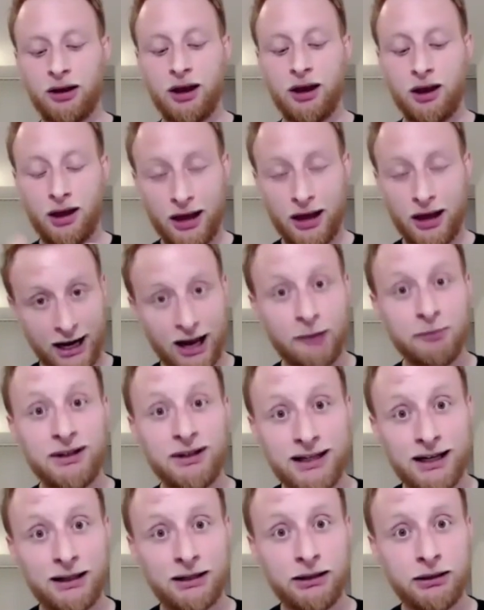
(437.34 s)
And I'm
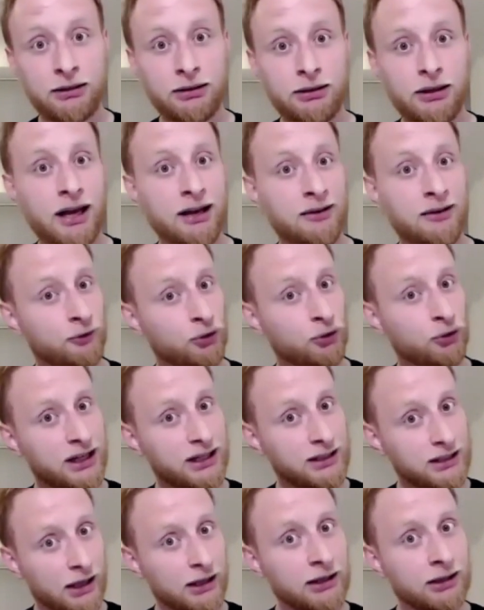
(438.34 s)
Italian, and for the
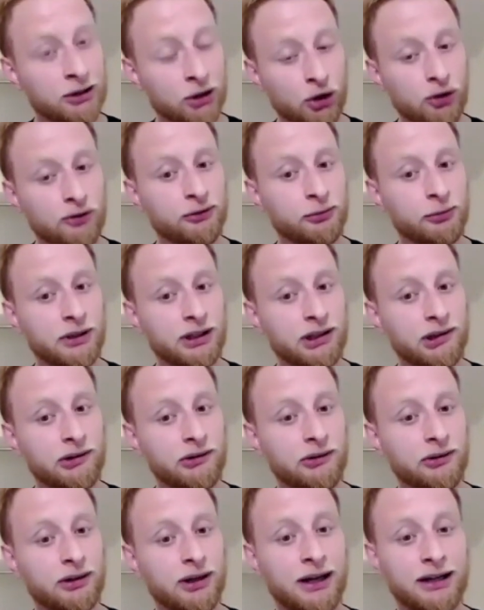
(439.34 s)
Italian
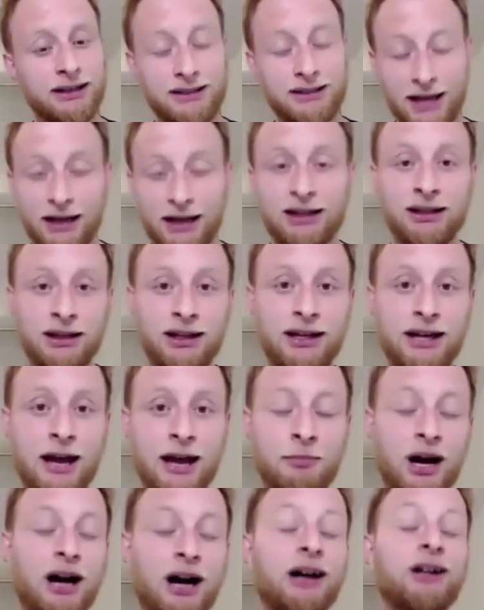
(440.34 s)
government, I technically am
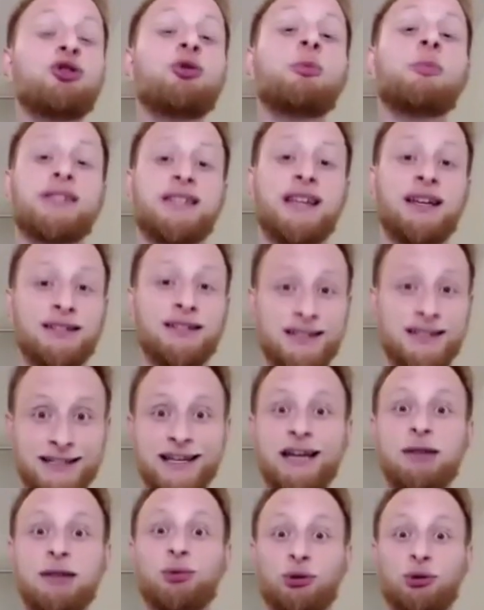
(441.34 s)
100%
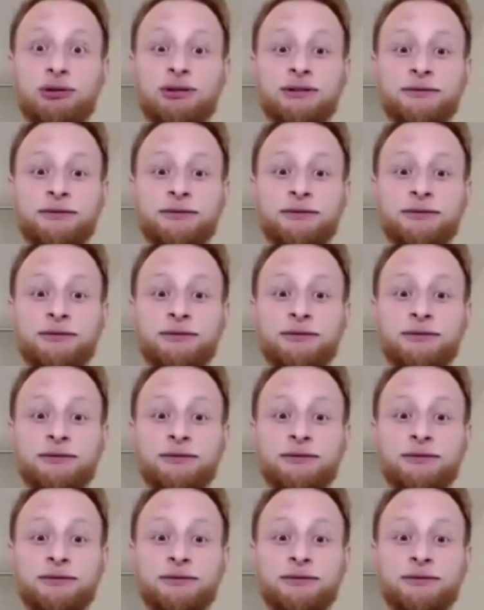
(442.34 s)
disabled.